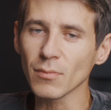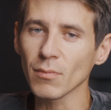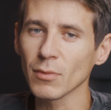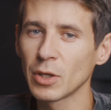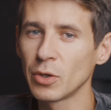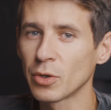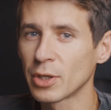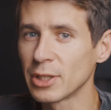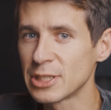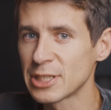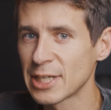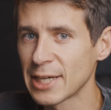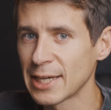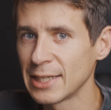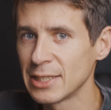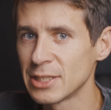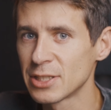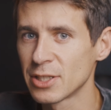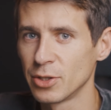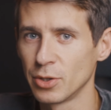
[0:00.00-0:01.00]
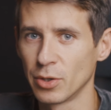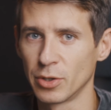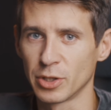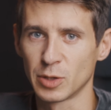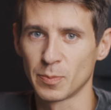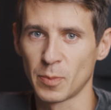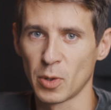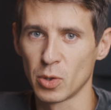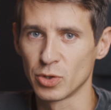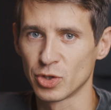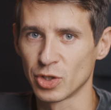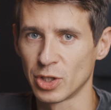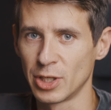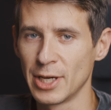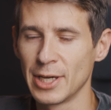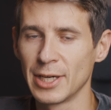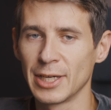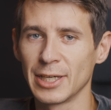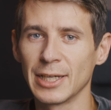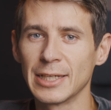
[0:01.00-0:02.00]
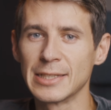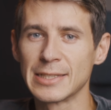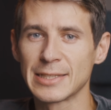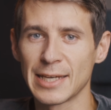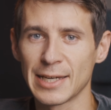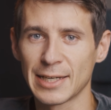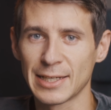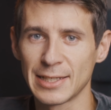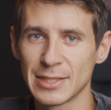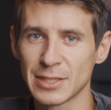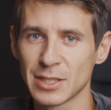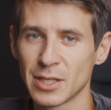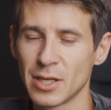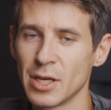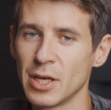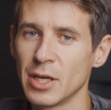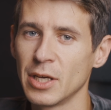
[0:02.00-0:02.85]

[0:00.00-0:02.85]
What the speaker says: you can change your exposure in seconds,